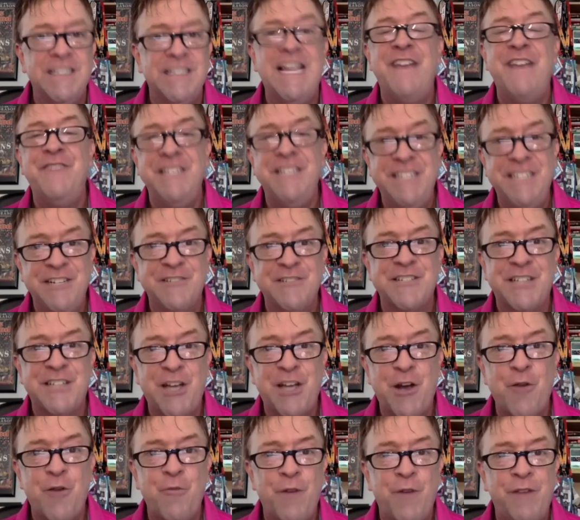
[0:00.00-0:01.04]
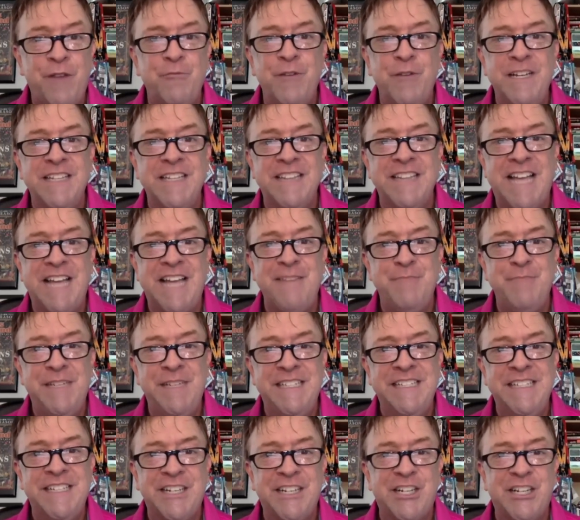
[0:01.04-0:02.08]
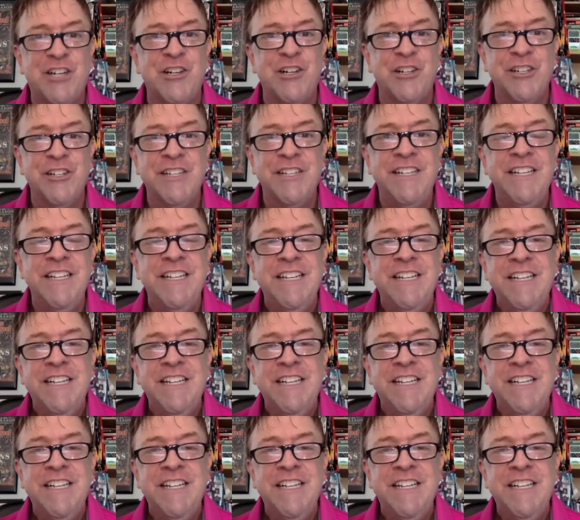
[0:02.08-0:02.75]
11 years ago, when realignment occurred,